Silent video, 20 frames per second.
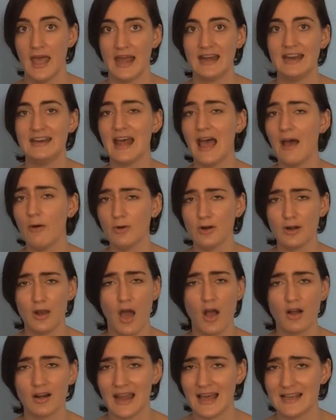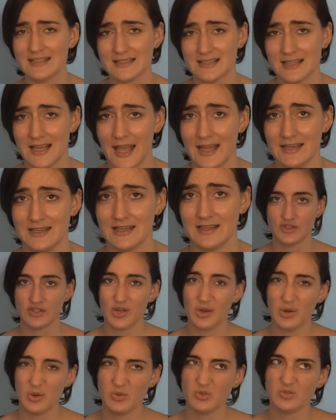and an hour long lasting headache.
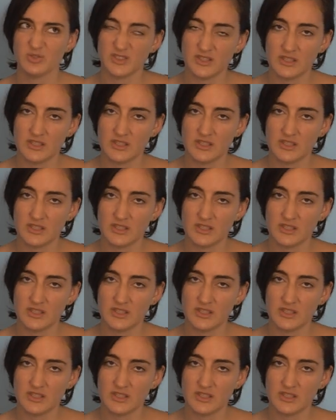So